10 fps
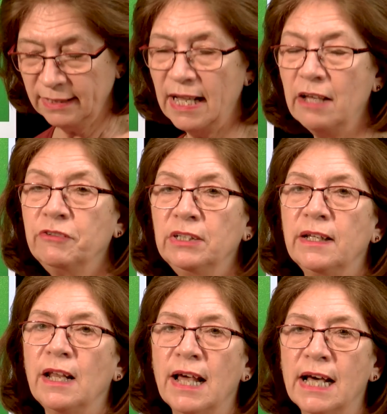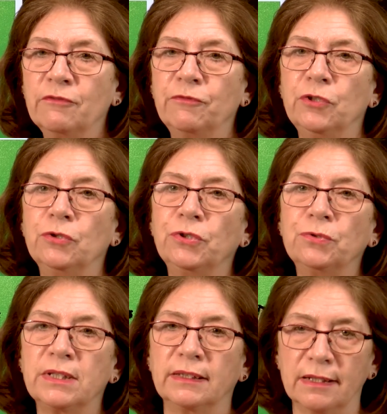in everyday life, you
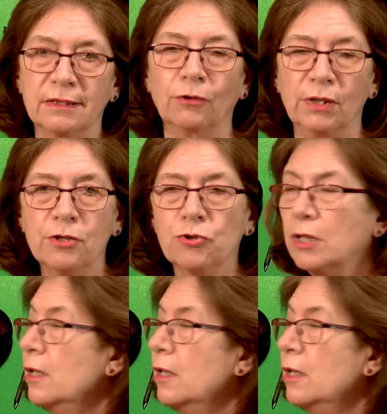use this knowledge.